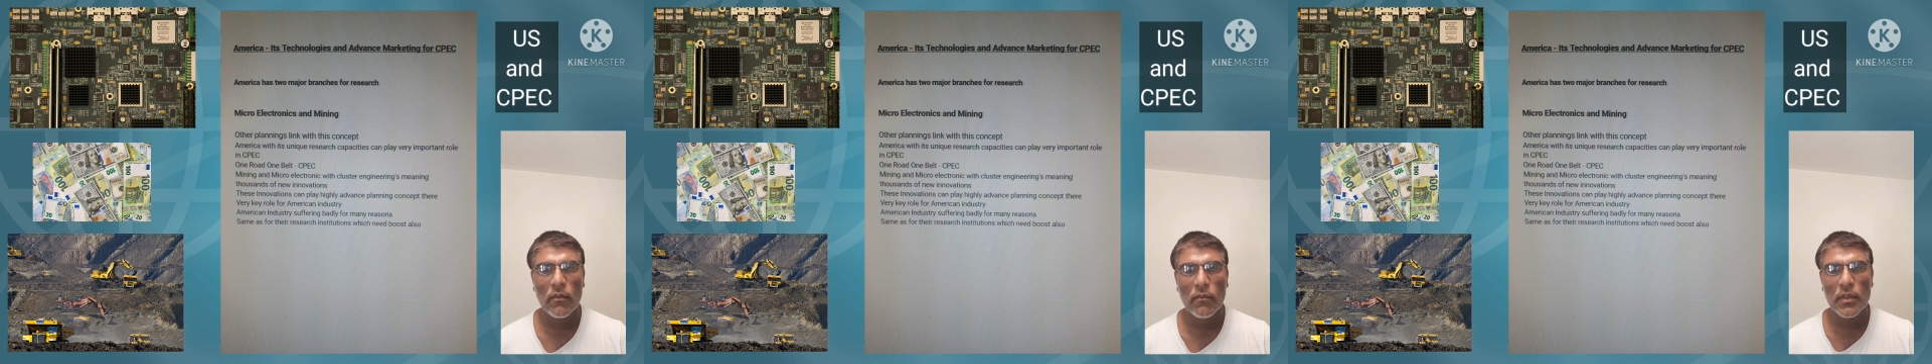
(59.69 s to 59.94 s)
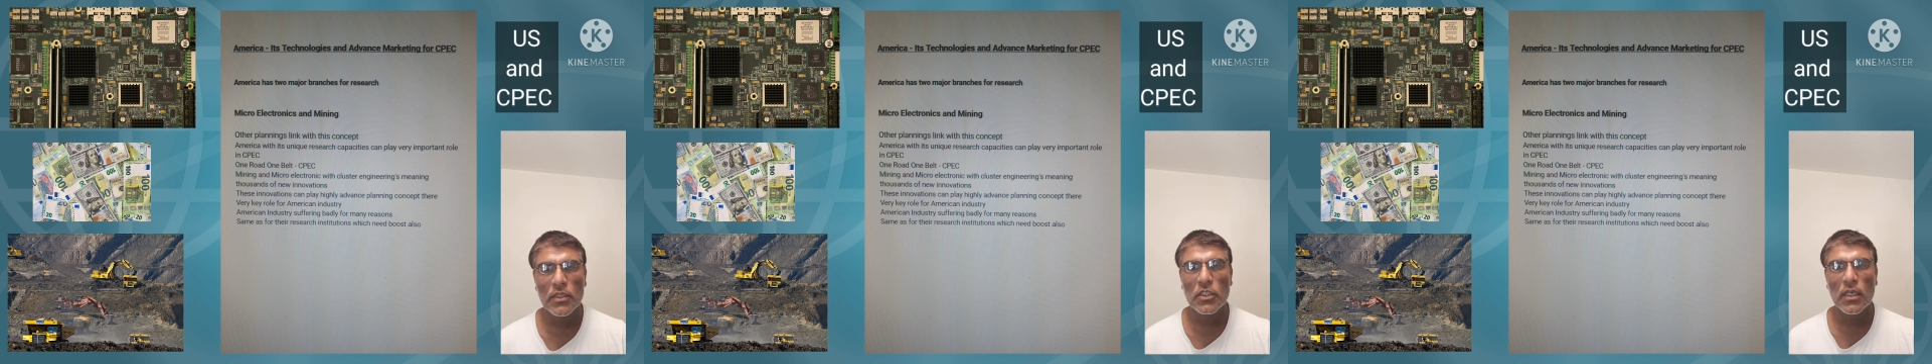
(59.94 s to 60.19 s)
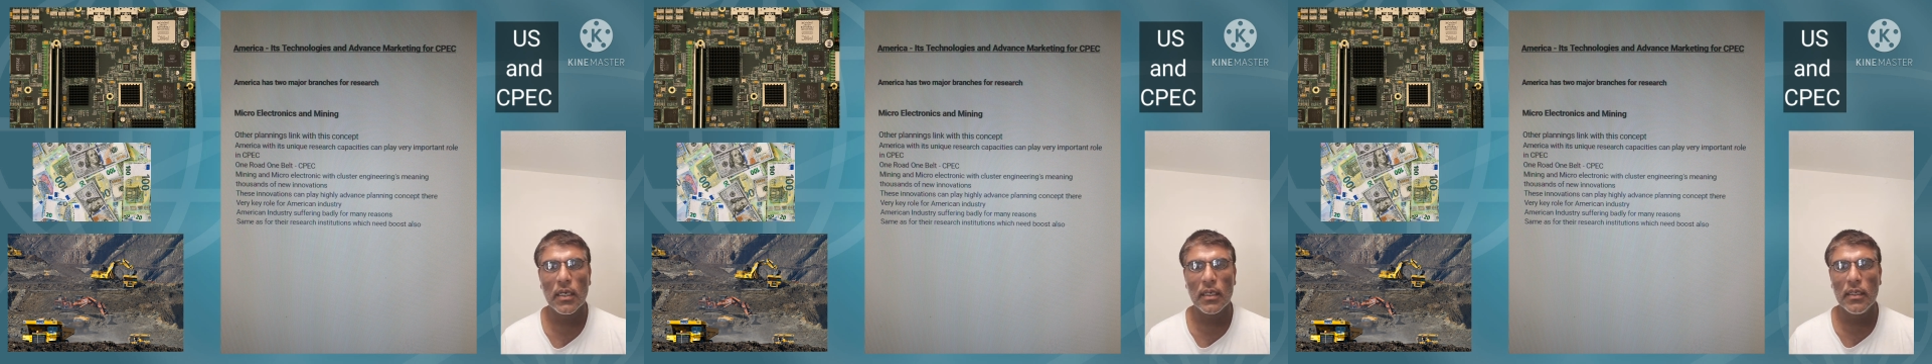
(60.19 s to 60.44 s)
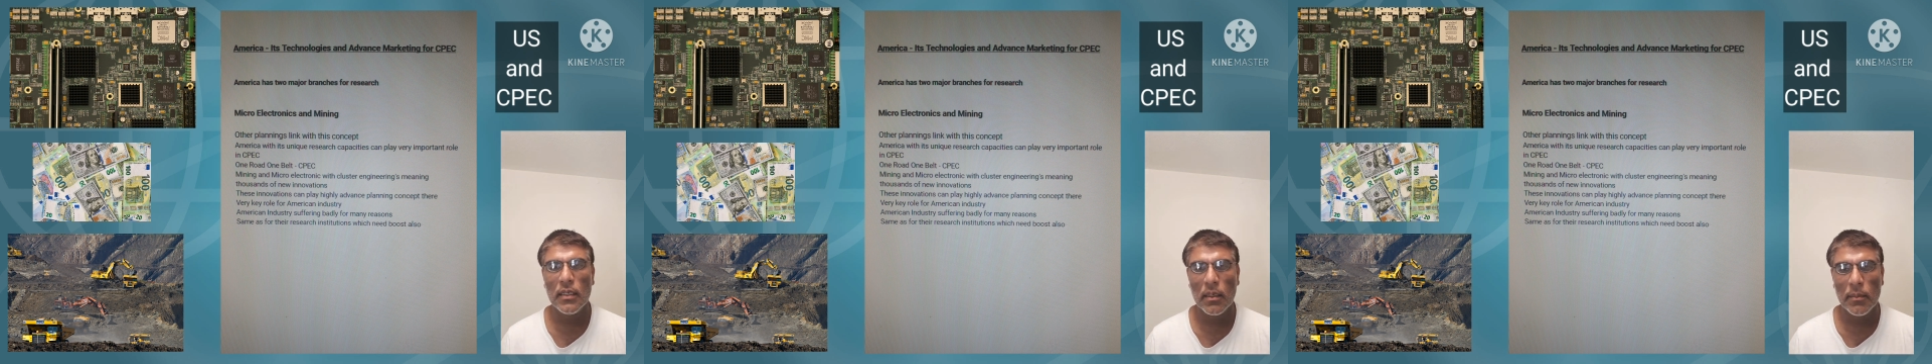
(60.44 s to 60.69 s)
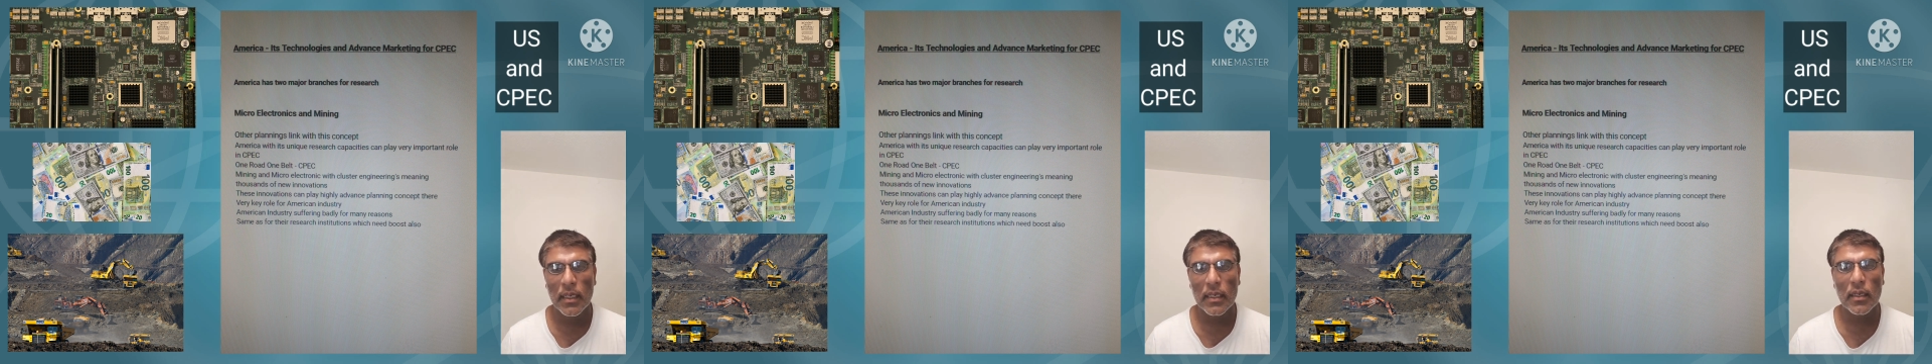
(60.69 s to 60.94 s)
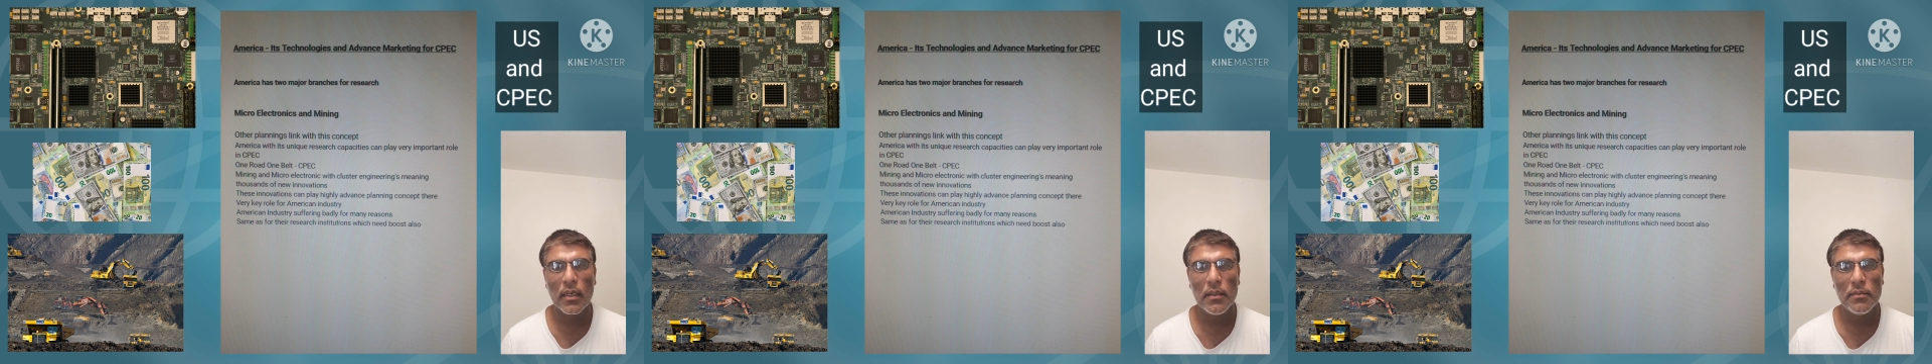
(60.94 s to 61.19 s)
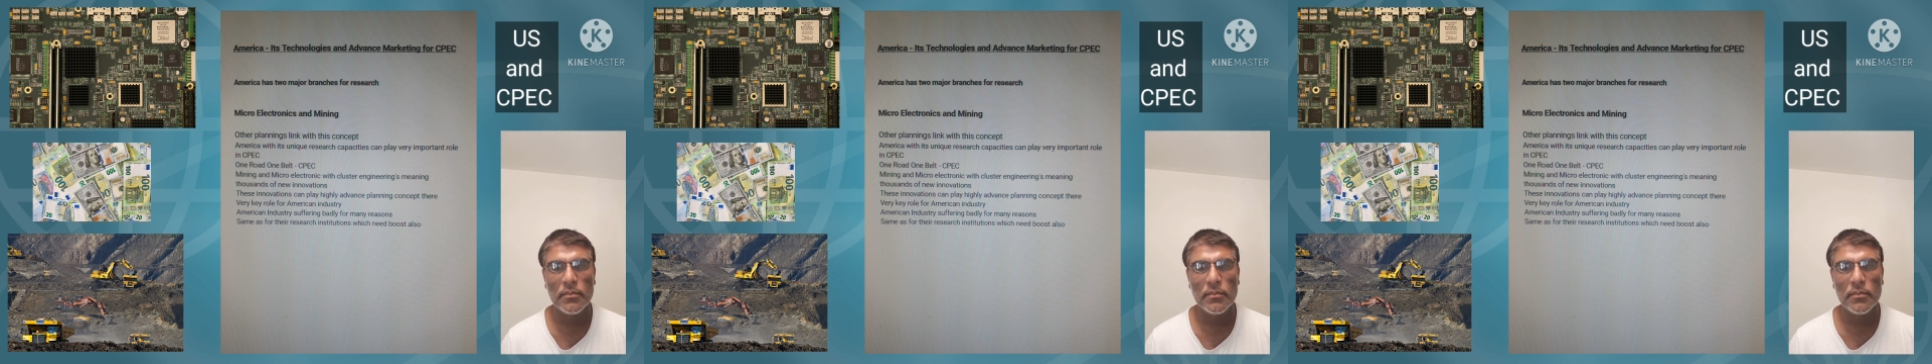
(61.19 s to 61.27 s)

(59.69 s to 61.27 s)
which are in America,